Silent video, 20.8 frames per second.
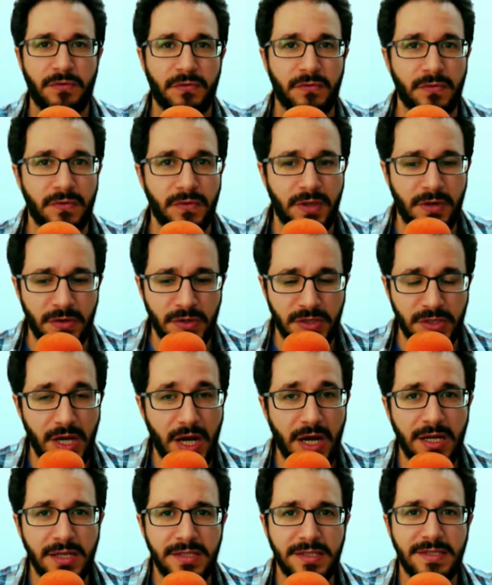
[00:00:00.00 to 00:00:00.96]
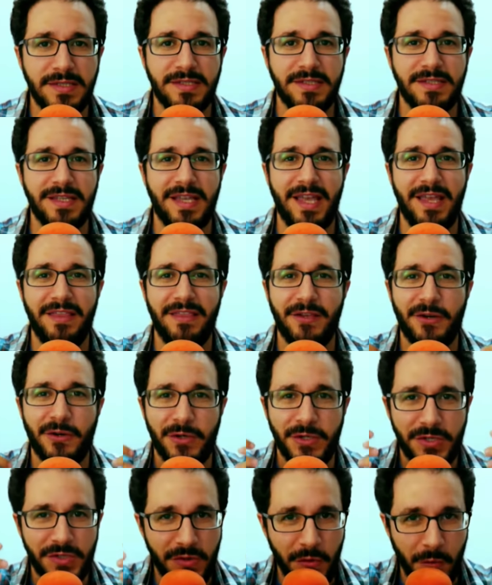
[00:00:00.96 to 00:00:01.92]
there is us and there
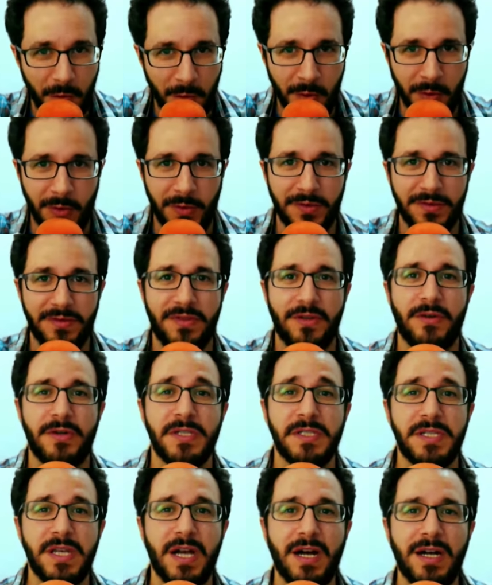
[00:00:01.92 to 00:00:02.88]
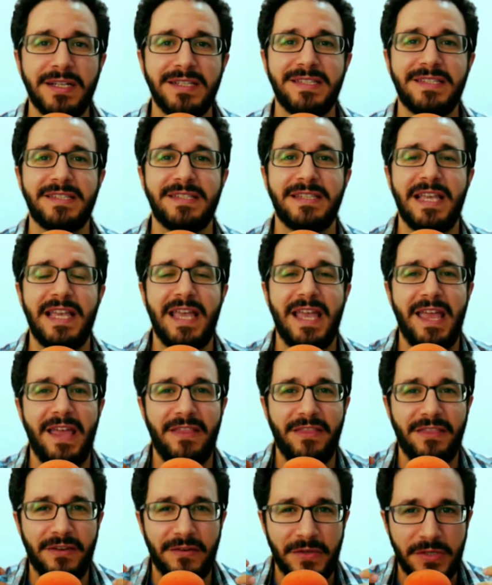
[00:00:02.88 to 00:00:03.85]
is the world. There is us
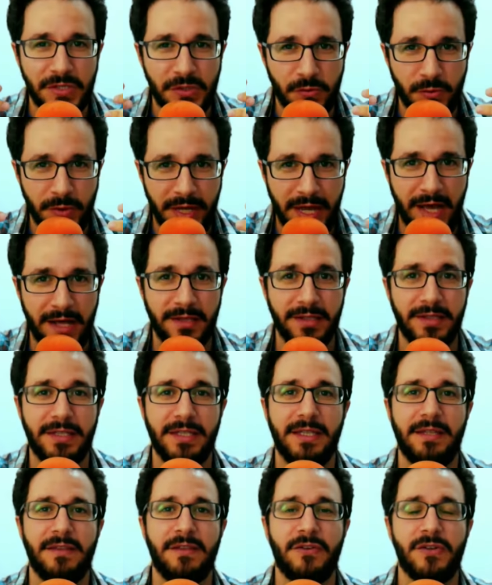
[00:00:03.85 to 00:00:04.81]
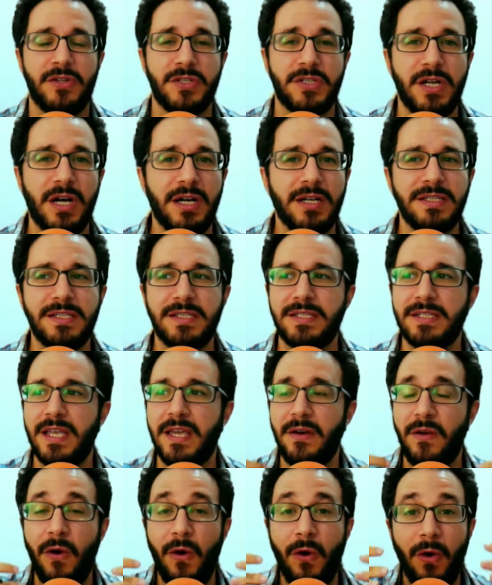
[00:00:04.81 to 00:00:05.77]
and there is reality. There is us
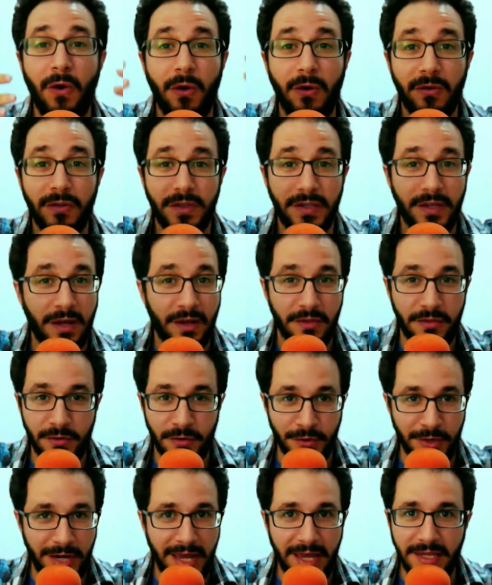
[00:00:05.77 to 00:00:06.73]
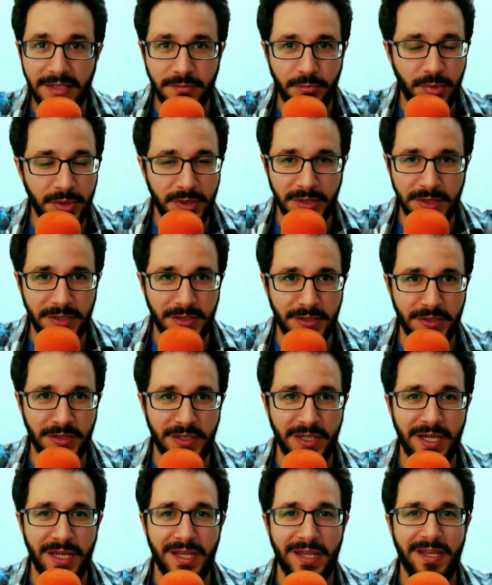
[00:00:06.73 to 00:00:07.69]
and all the other 8
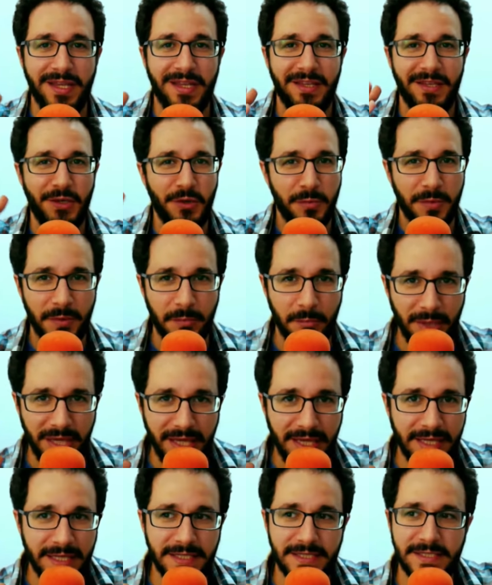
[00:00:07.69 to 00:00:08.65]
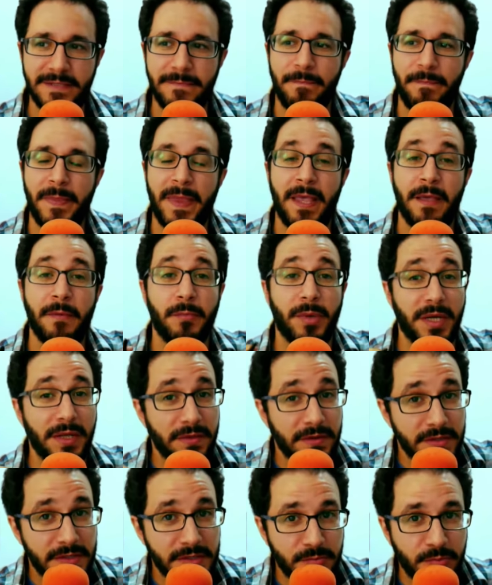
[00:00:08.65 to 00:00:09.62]
billion human beings. But in
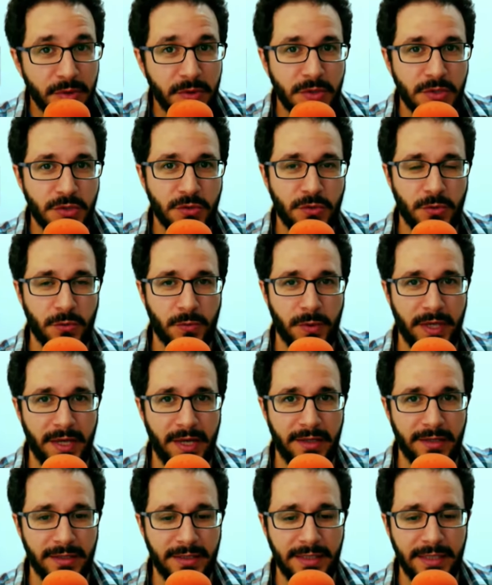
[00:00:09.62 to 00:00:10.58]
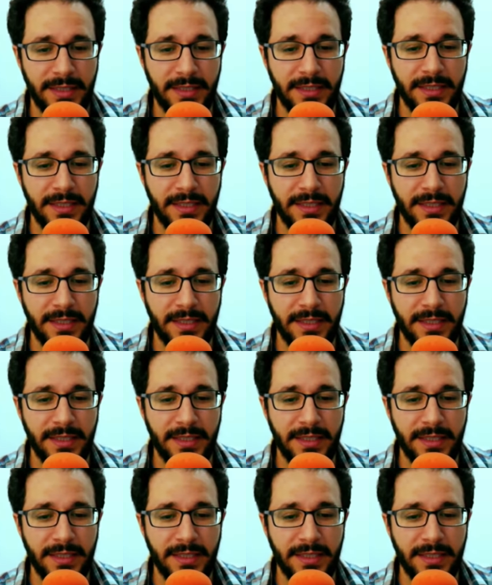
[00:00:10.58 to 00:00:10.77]
the spiritual reality,